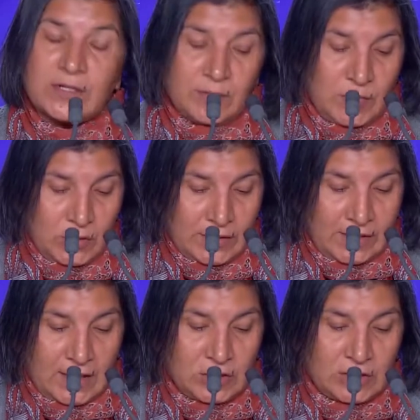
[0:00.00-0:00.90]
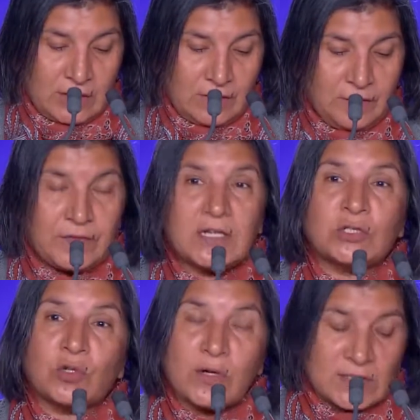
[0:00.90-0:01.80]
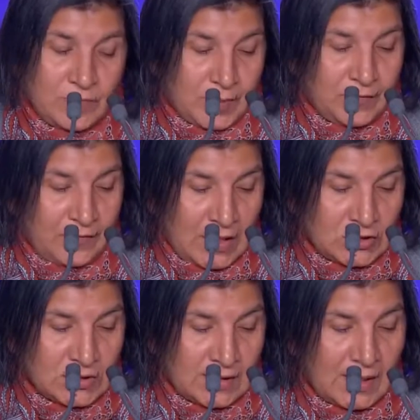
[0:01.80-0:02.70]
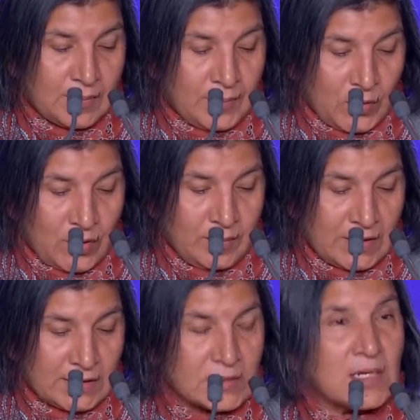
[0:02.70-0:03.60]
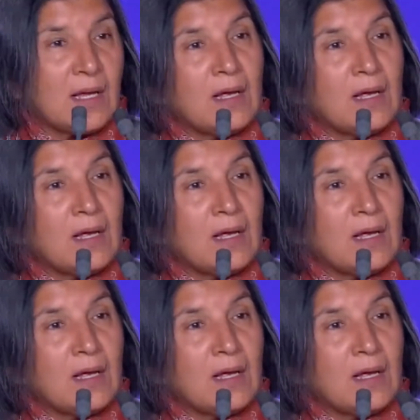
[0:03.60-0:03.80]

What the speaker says: remuneration, free choice of profession and employment,